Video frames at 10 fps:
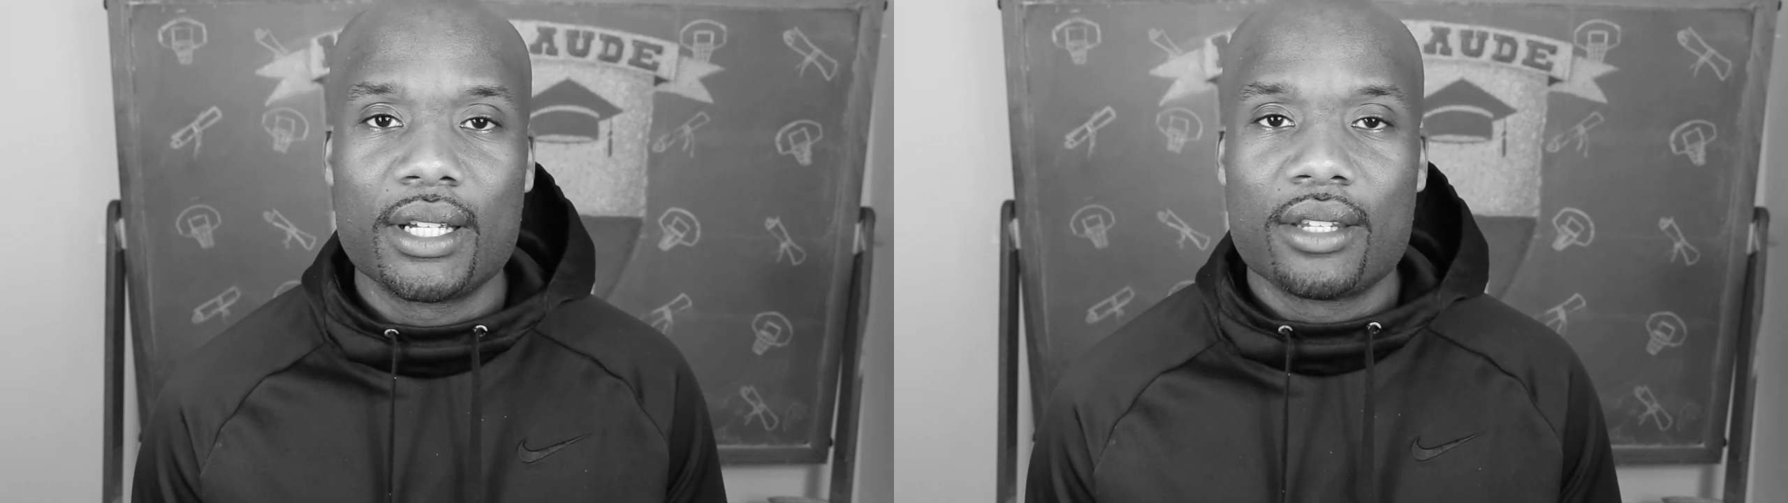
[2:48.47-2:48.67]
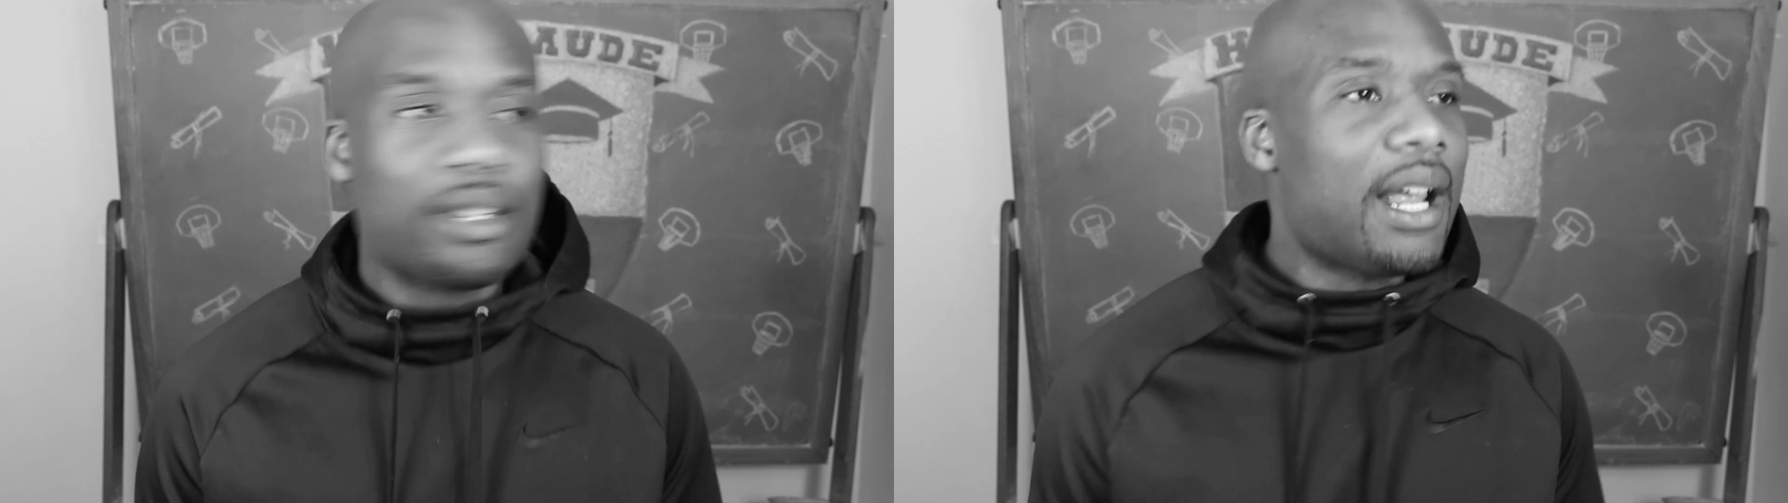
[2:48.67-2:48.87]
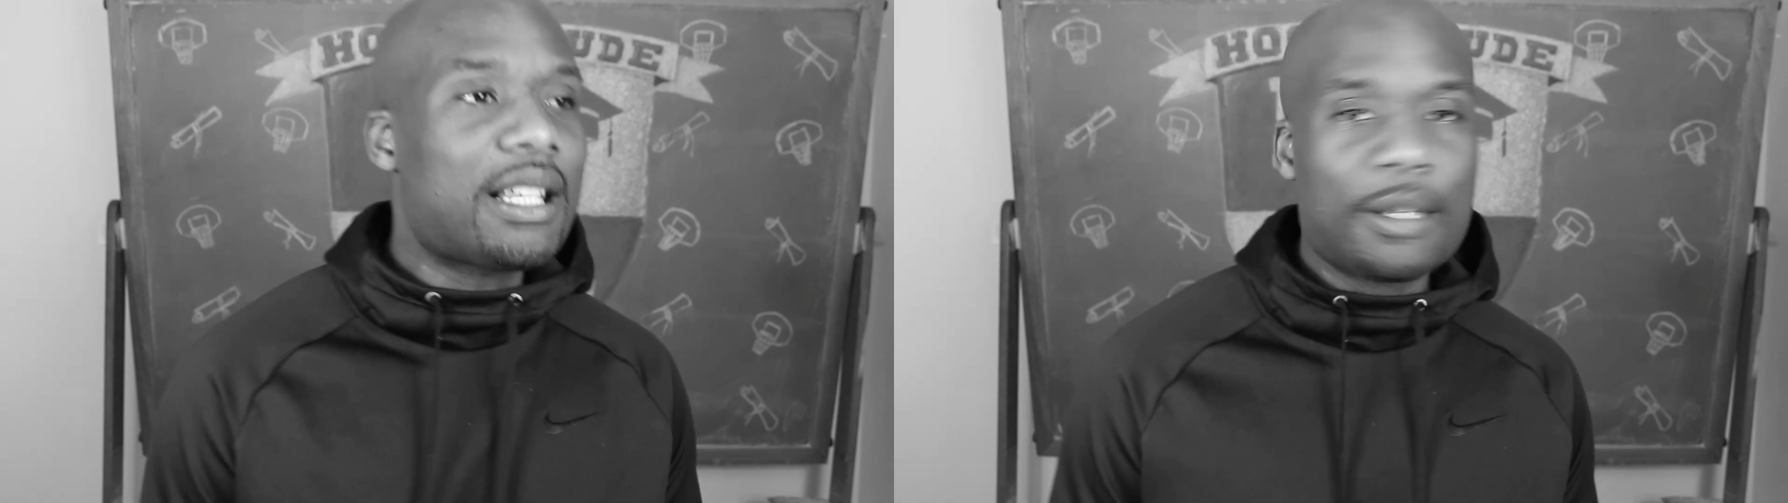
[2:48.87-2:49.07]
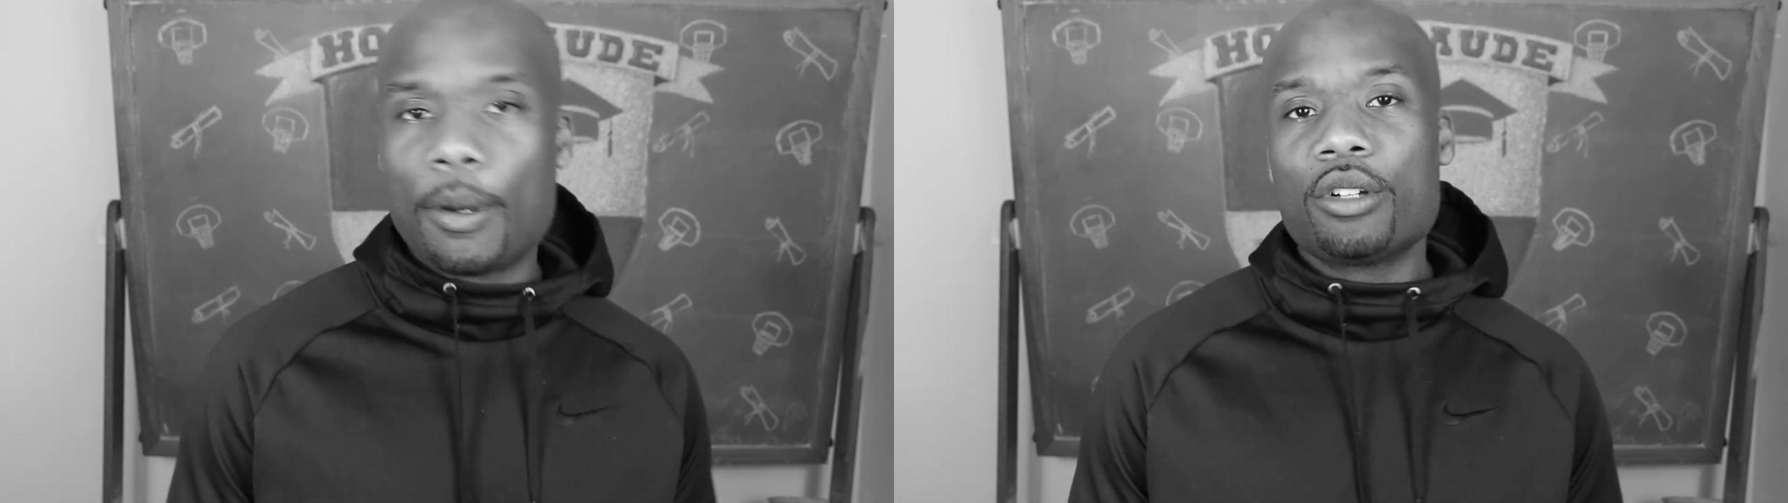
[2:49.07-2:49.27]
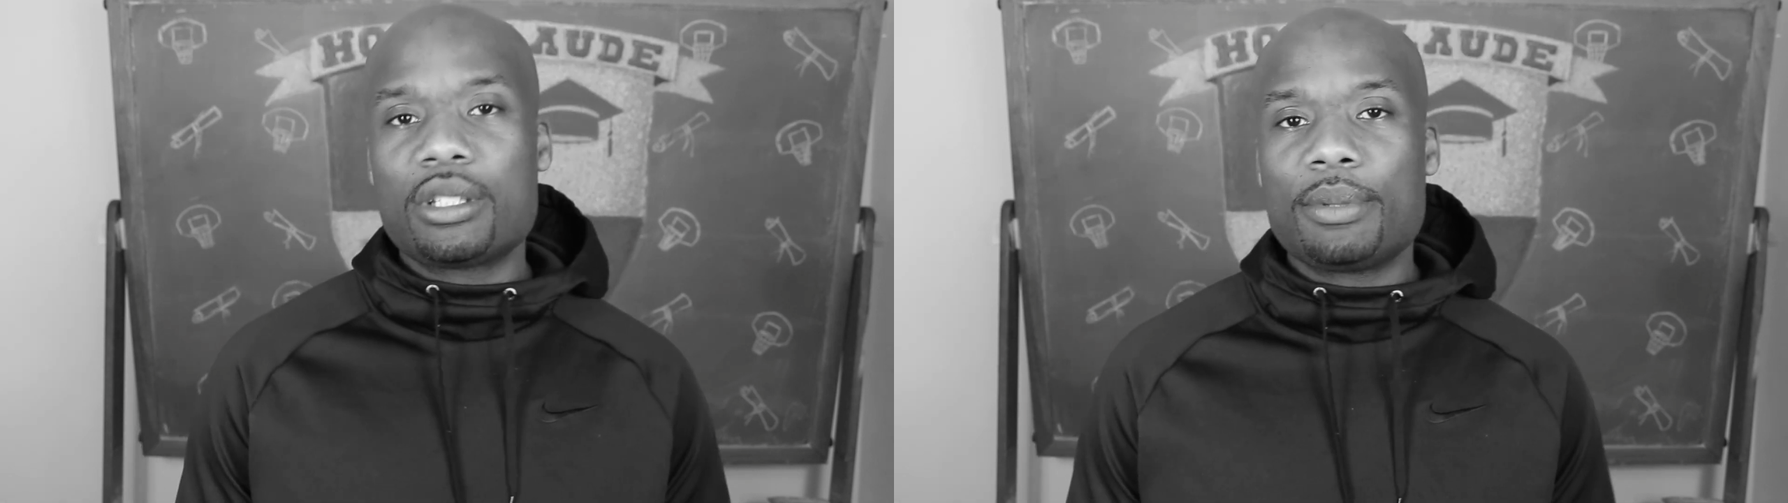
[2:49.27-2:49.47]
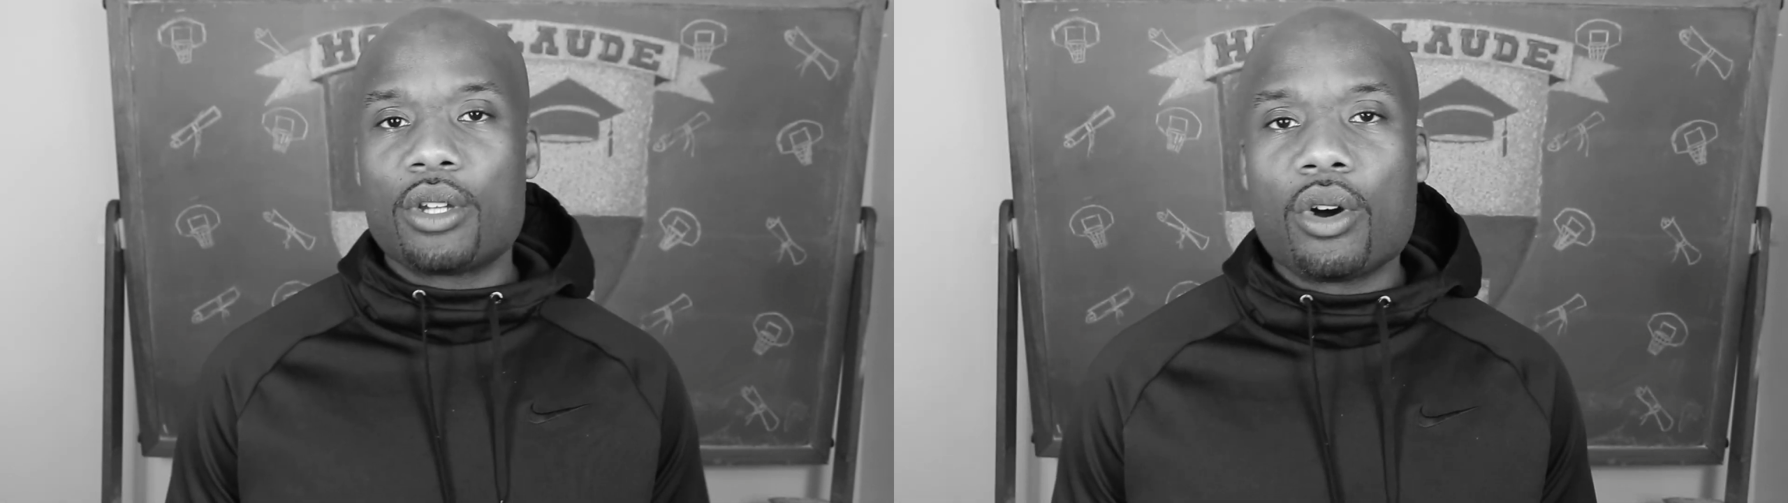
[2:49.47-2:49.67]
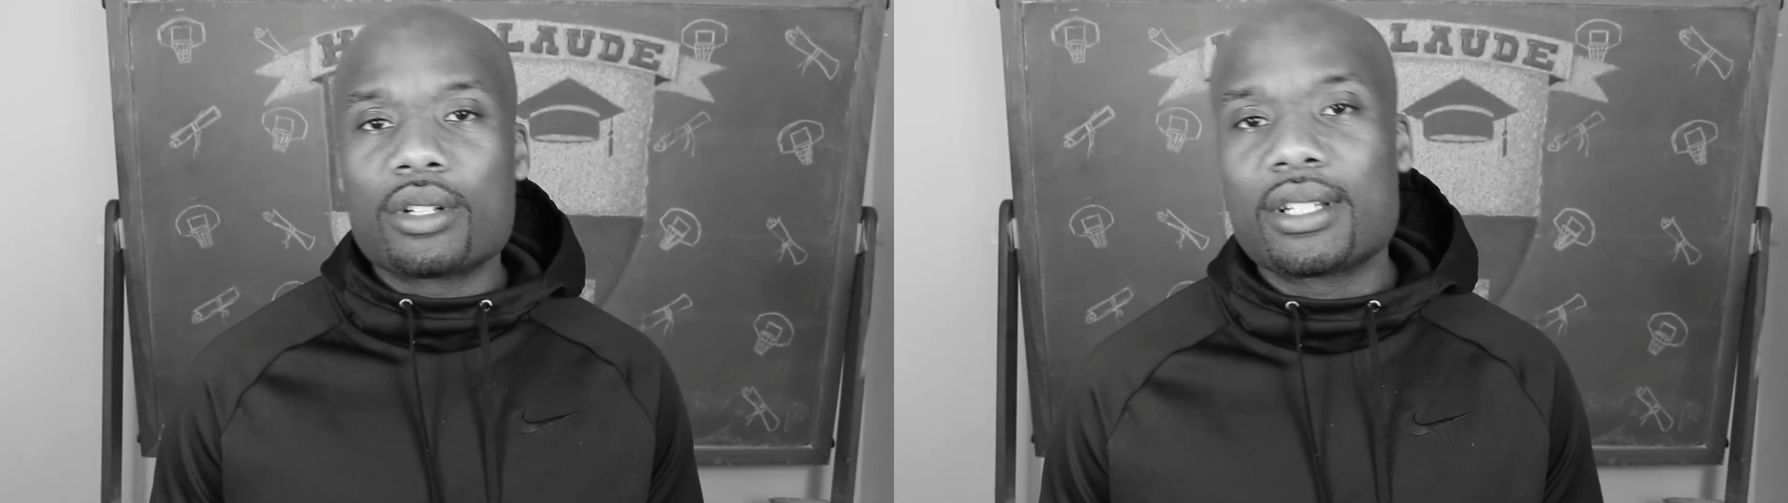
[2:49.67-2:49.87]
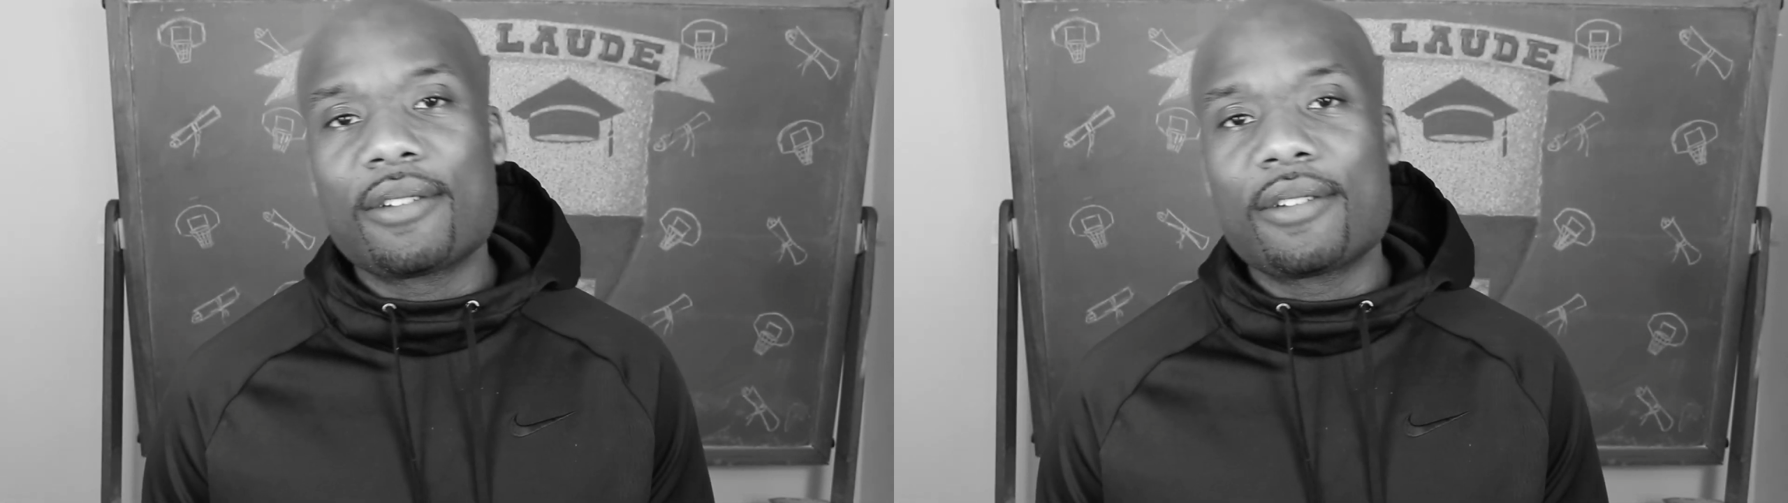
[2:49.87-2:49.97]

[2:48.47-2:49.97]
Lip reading: You're not supposed to be going to